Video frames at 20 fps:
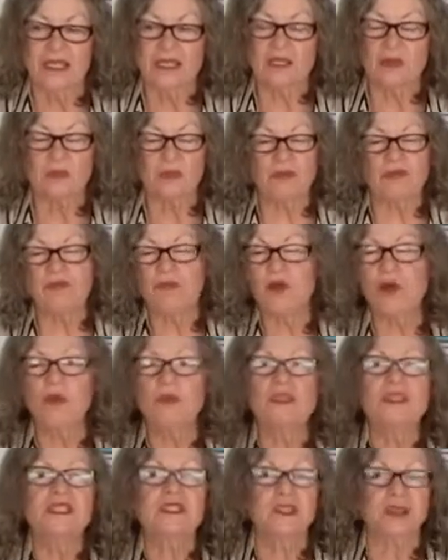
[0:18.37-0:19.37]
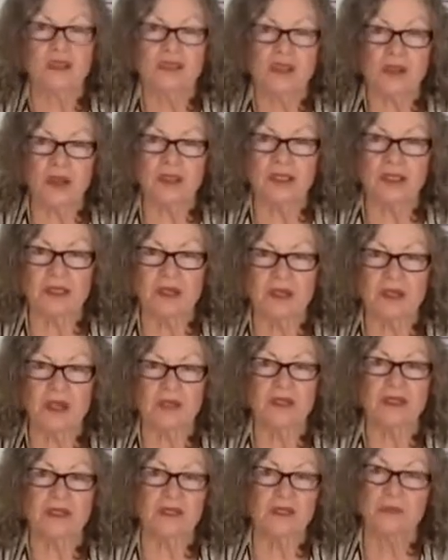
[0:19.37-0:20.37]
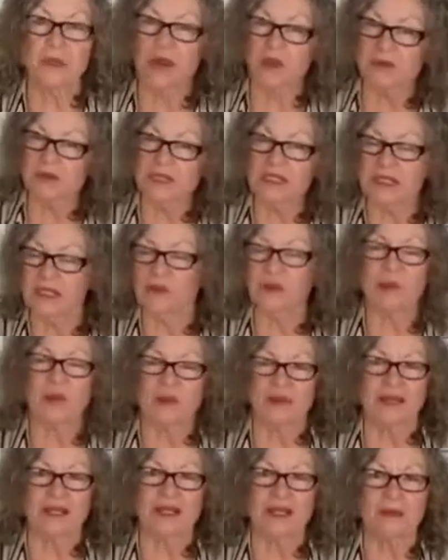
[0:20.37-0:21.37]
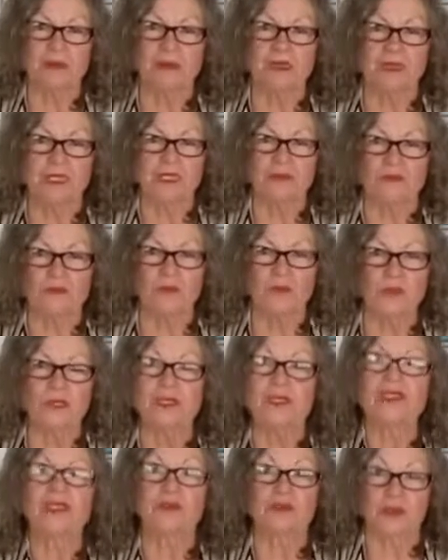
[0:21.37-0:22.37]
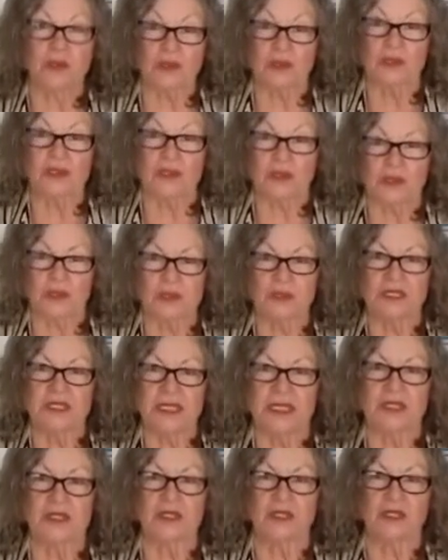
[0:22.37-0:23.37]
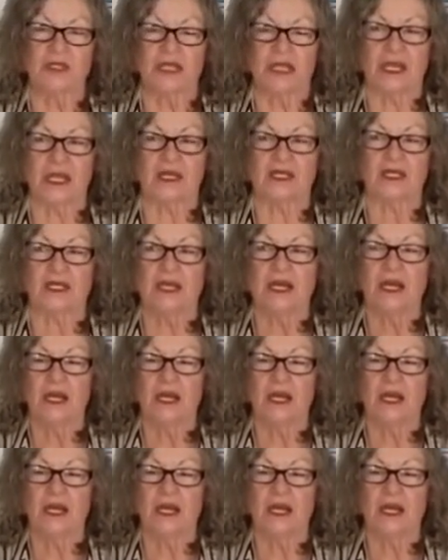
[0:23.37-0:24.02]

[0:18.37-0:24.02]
So before we start talking about this marvelous ebook that I'm going to really encourage you to take a look at,